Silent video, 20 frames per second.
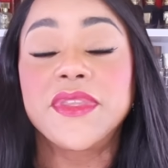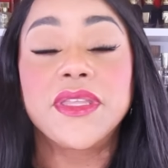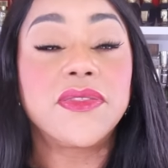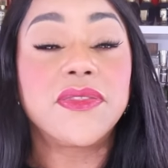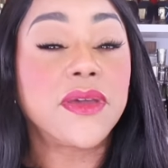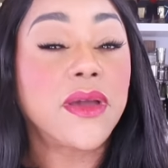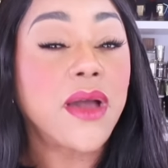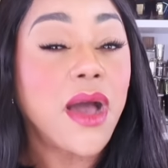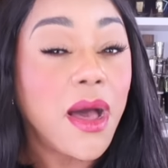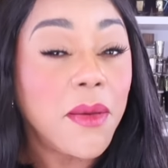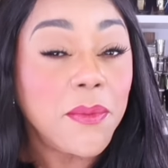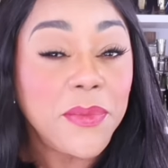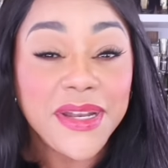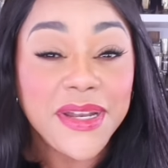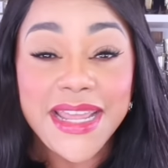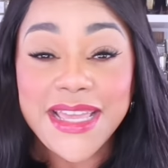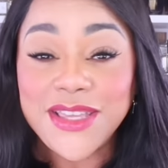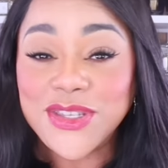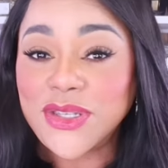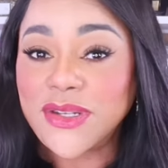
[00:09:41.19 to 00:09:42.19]
The
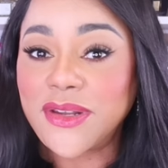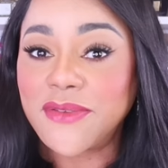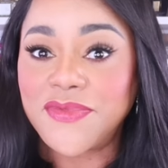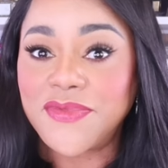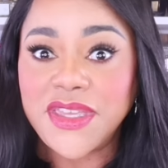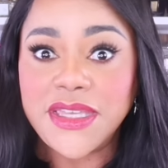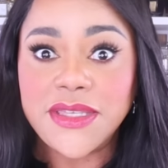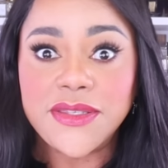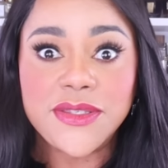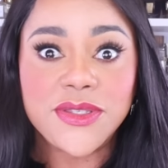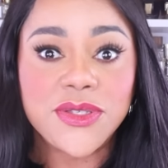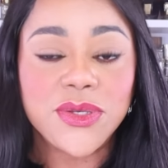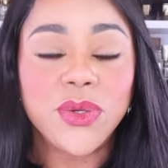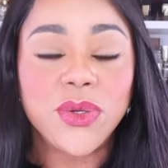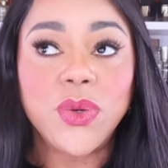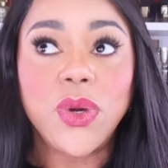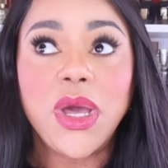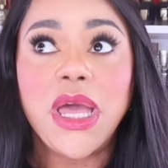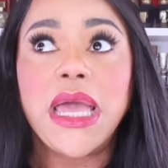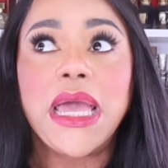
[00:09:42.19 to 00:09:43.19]
combination of these
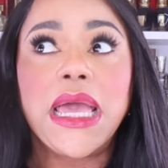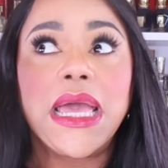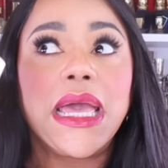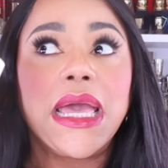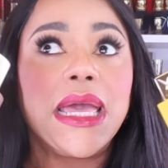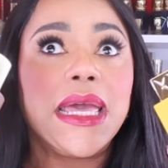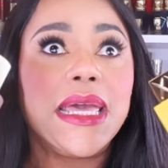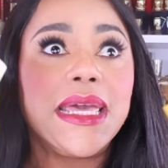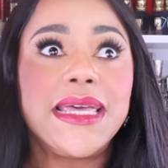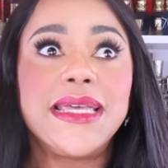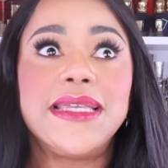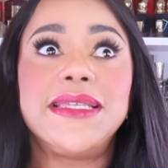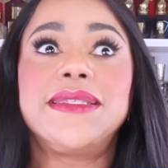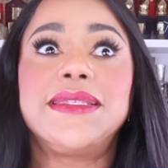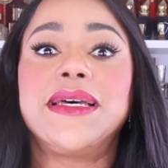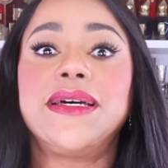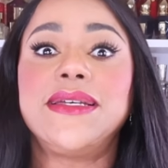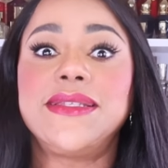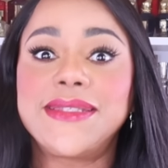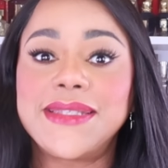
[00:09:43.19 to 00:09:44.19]
two
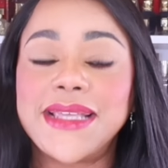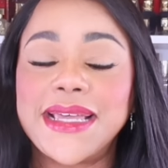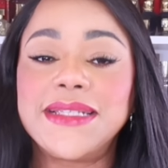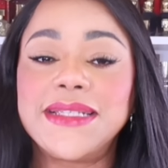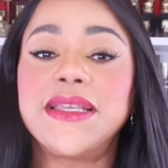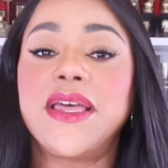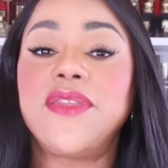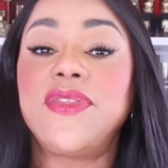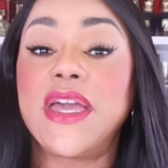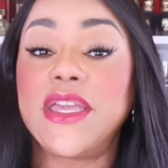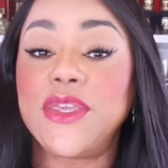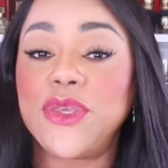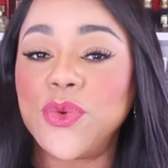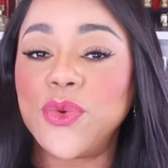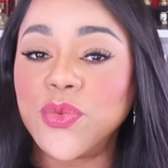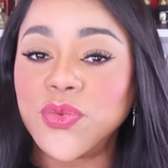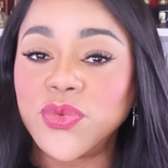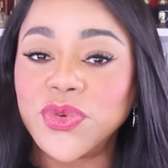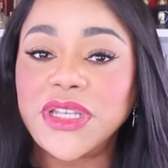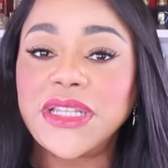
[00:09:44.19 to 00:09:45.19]
is a scent that you
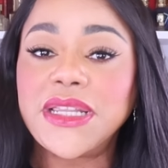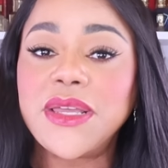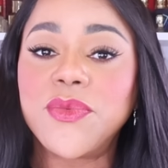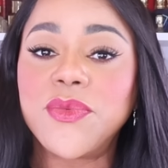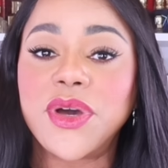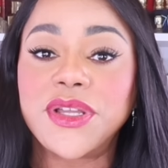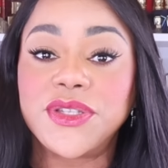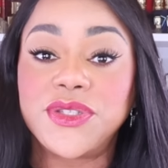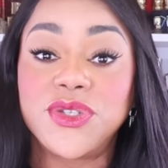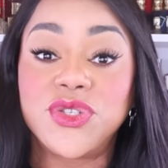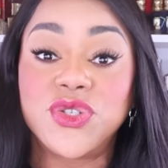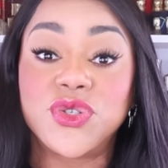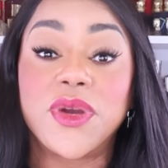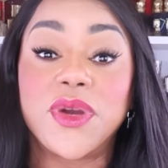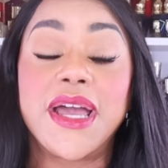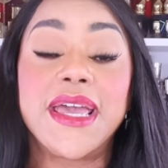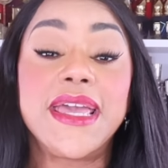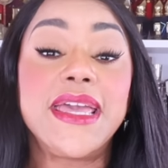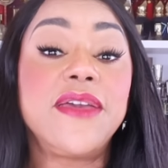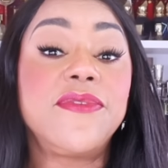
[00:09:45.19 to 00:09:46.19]
really want to
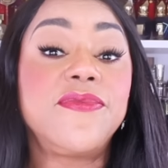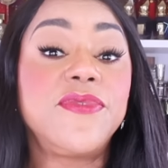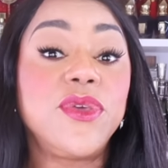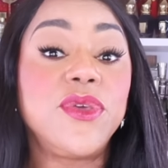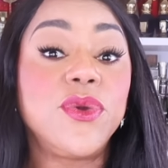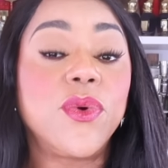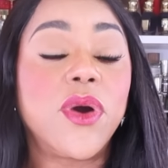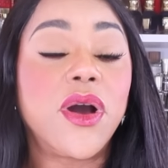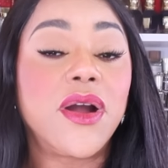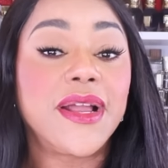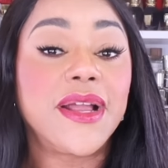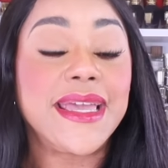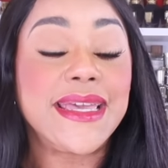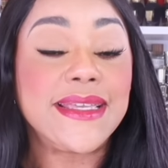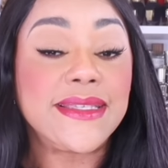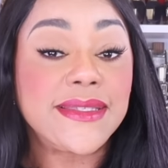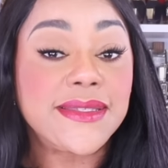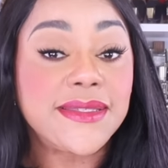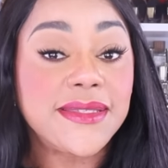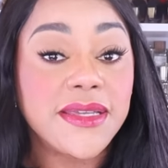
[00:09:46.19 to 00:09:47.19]
try if you are a
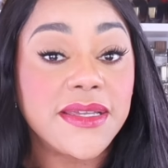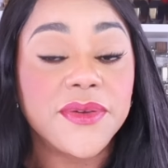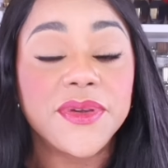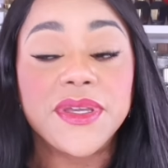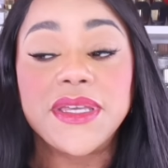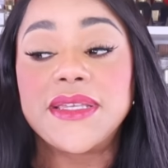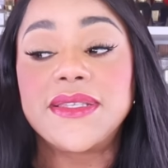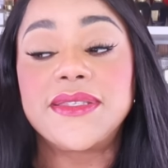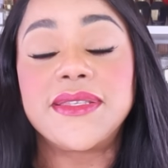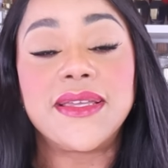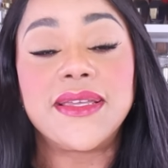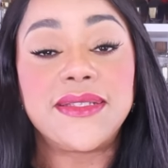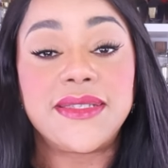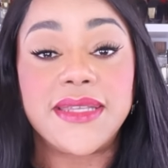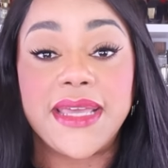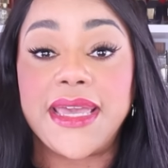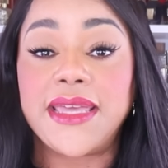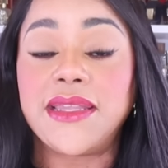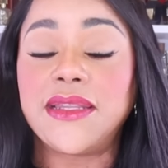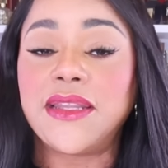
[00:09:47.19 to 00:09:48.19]
serious
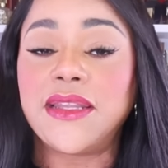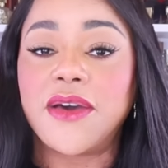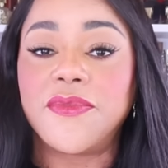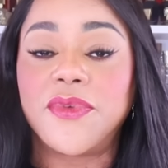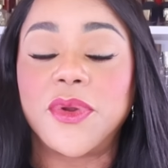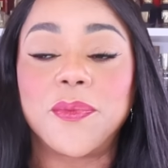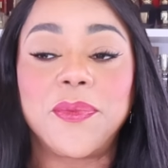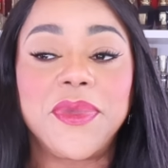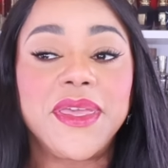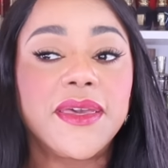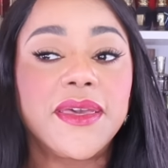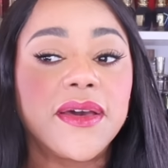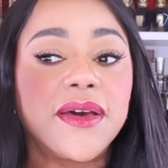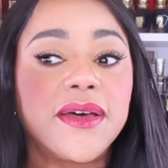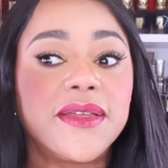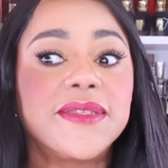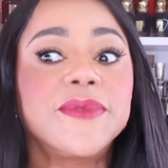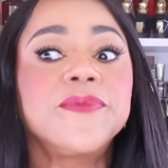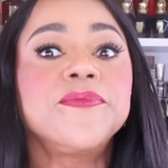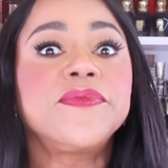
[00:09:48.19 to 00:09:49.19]
date lover,
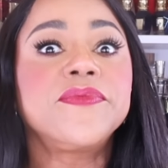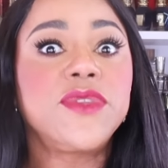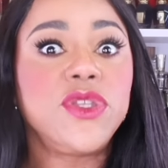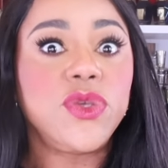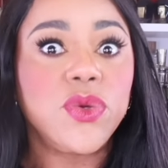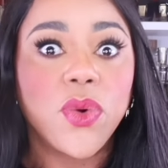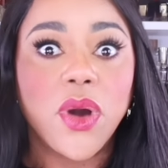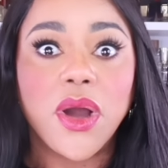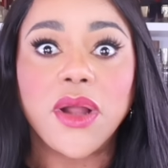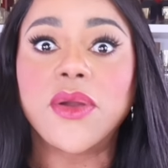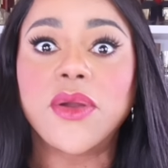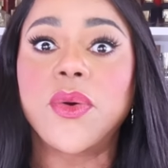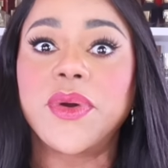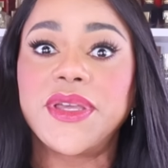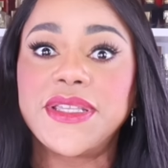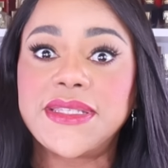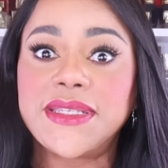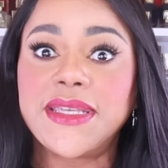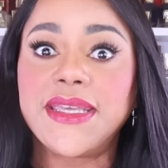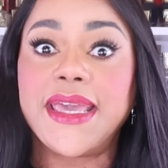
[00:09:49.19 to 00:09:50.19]
because you are
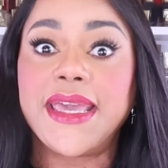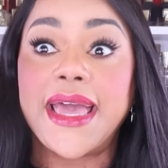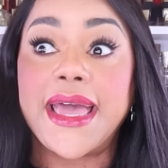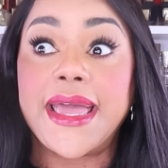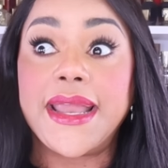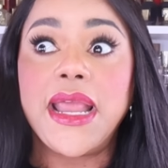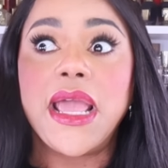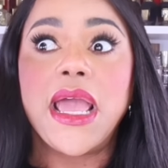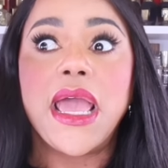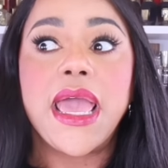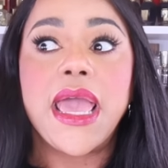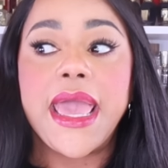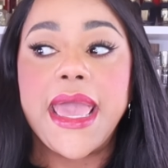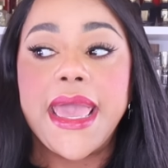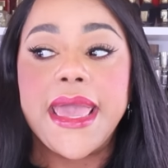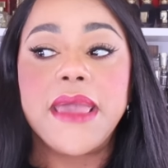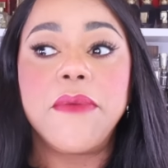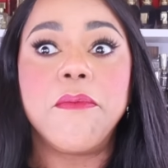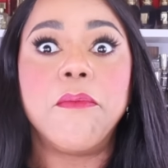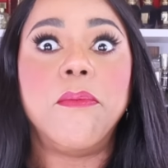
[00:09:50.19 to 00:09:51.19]
going to get
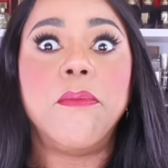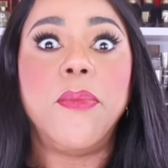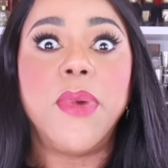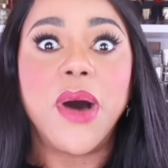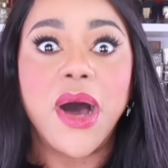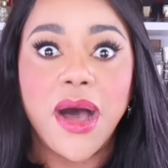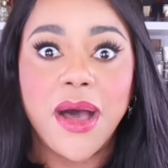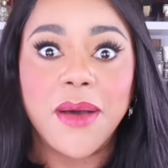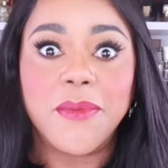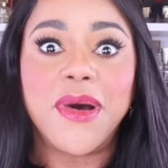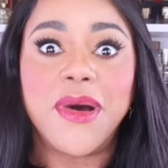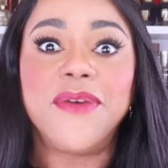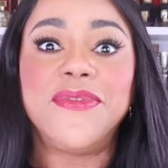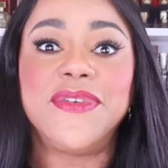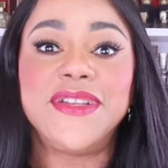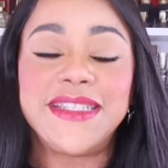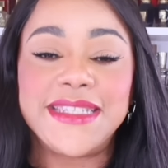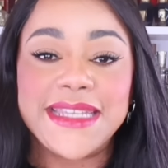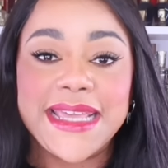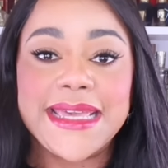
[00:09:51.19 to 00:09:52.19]
a bomb of
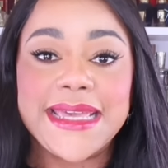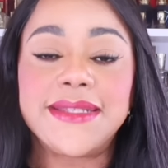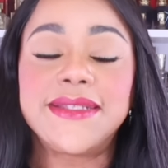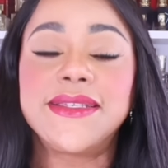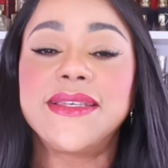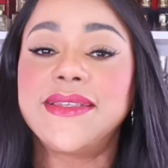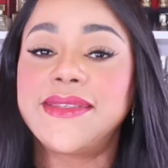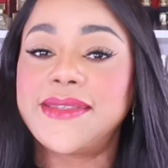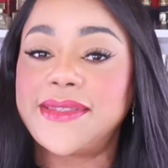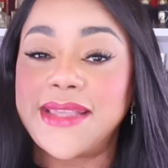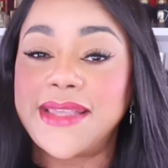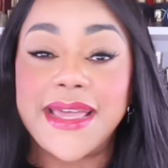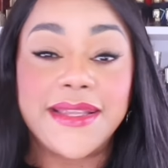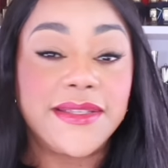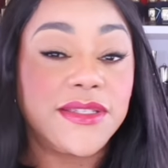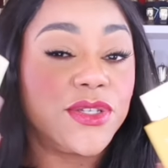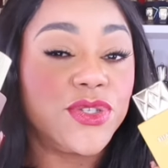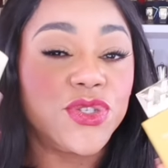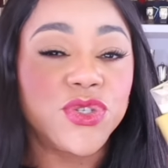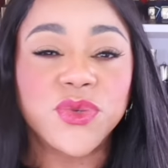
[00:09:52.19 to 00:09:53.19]
a date
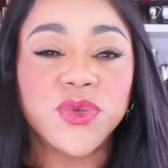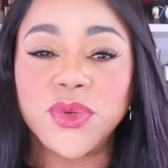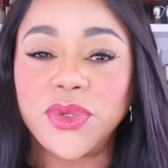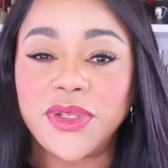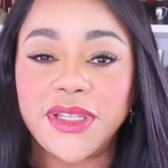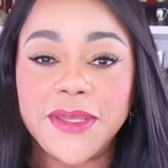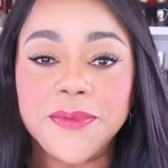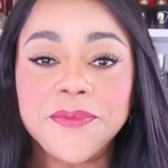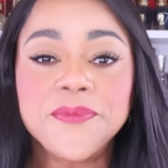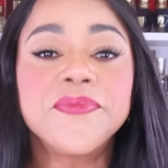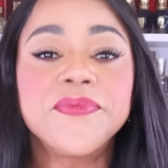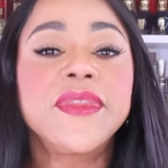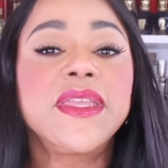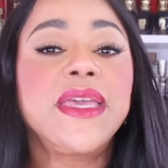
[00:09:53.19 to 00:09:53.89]
scent, truly.